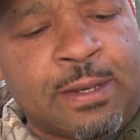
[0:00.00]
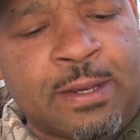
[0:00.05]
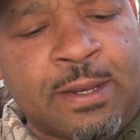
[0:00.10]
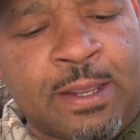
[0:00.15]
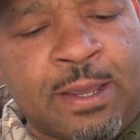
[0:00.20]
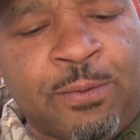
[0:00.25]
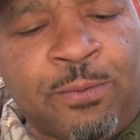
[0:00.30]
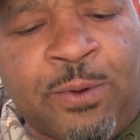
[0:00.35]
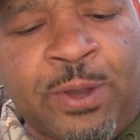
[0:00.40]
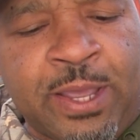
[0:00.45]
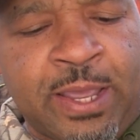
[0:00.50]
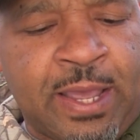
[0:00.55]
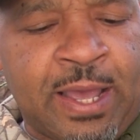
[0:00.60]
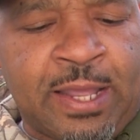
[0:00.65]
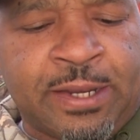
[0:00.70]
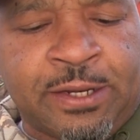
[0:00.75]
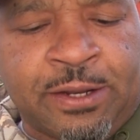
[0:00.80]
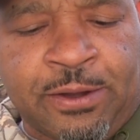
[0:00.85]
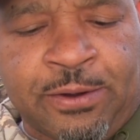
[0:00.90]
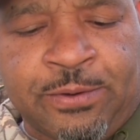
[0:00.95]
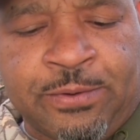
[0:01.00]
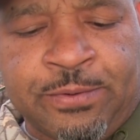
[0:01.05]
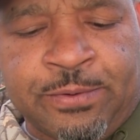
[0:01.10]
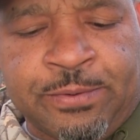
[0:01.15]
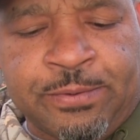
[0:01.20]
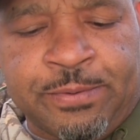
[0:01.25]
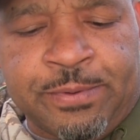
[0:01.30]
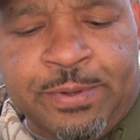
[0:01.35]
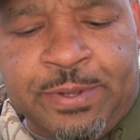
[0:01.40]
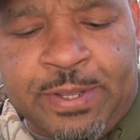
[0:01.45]
that way I know
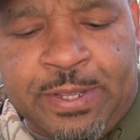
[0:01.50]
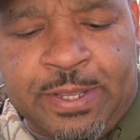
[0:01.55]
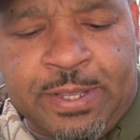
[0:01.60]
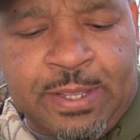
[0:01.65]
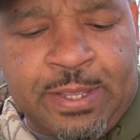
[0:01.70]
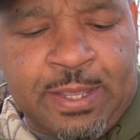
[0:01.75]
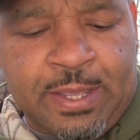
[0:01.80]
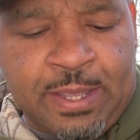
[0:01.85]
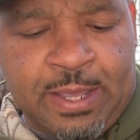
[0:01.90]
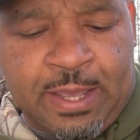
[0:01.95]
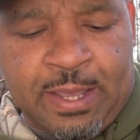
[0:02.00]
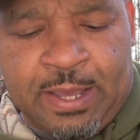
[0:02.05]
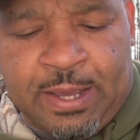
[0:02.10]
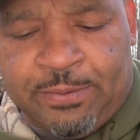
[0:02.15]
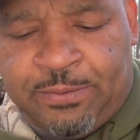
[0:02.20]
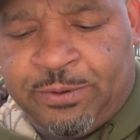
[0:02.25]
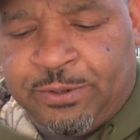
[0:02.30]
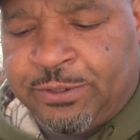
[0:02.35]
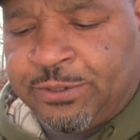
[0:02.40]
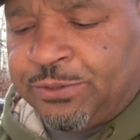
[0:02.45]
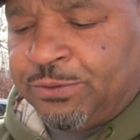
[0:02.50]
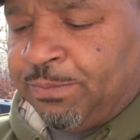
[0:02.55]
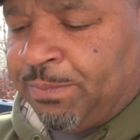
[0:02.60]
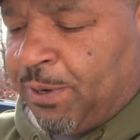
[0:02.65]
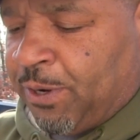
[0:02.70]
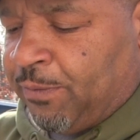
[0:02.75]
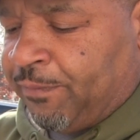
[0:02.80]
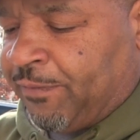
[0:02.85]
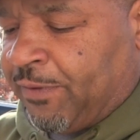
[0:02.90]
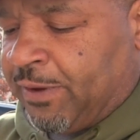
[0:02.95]
I want to do
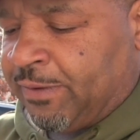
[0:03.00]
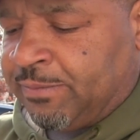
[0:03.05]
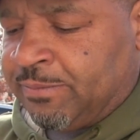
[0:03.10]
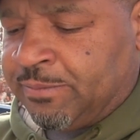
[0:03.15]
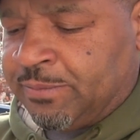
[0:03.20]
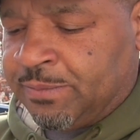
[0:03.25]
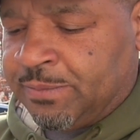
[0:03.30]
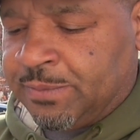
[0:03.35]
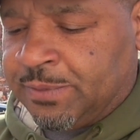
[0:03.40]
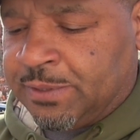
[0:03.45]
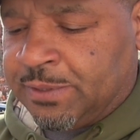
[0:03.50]
both of them.